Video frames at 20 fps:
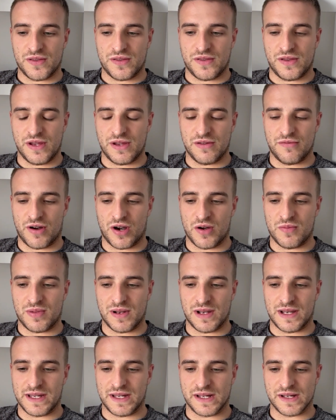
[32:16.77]
the
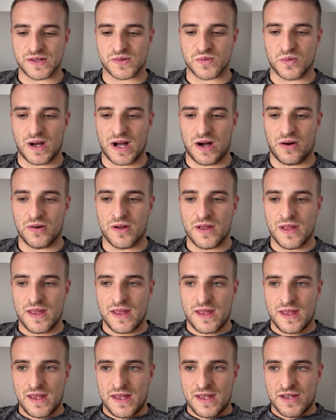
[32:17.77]
Europa League as well.
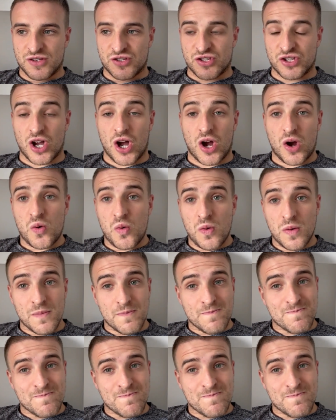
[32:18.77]
So,